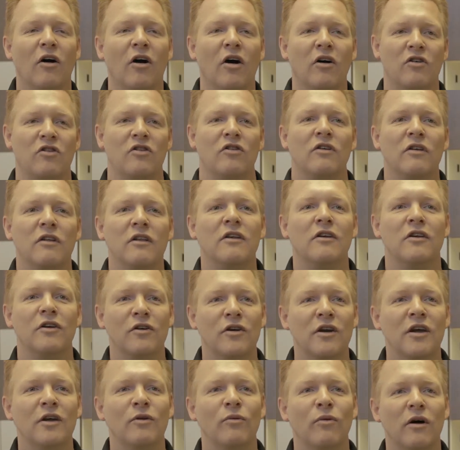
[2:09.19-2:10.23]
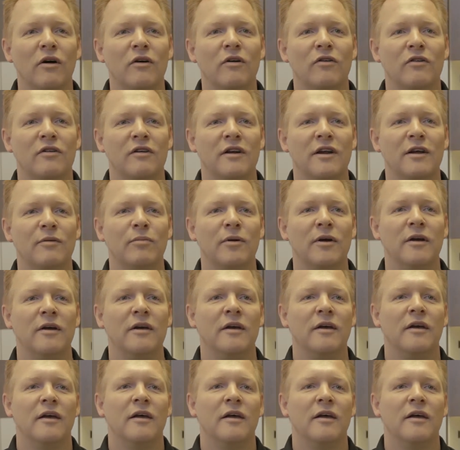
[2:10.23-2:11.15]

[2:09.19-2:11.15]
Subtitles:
oxygen that you need while you're sleeping.